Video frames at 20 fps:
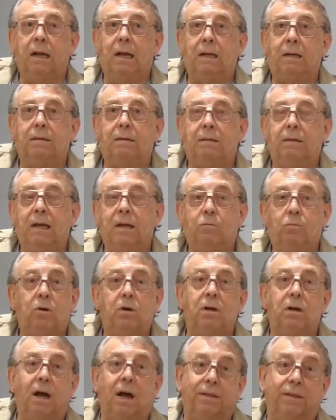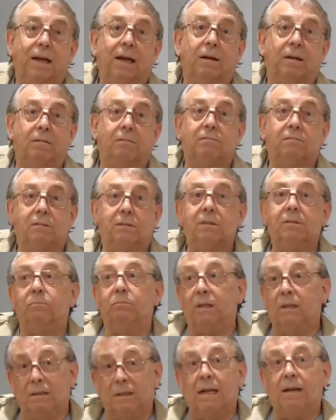And it worked like that.
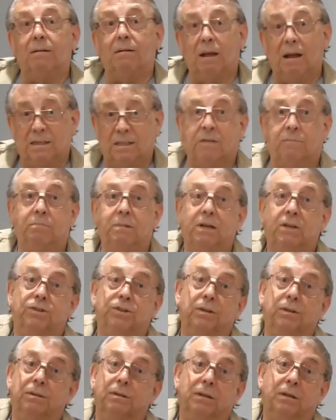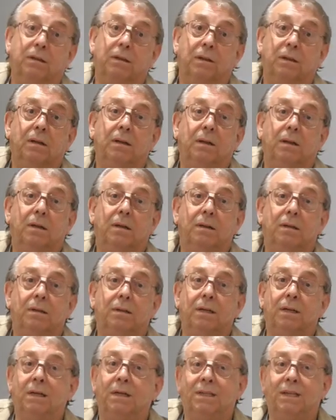But then, as I've mentioned,
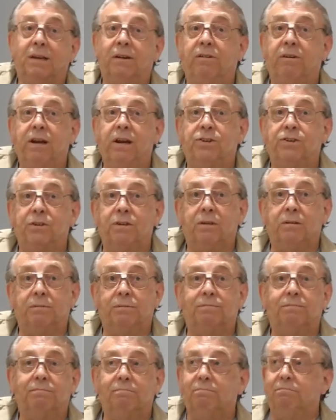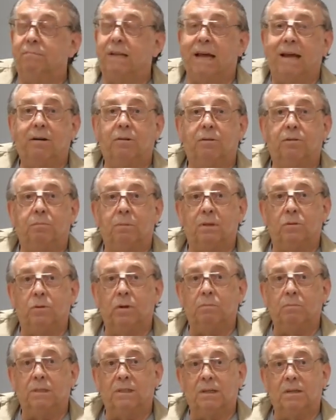the deterioration of health
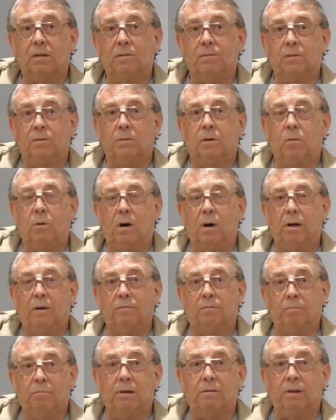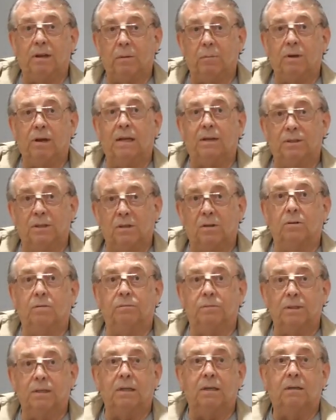between myself and my wife meant that we had to go
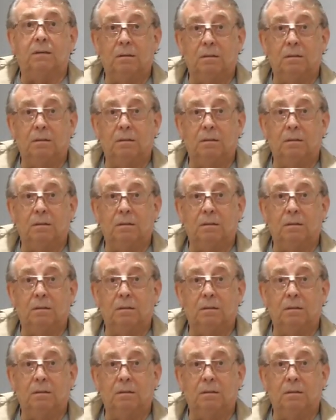for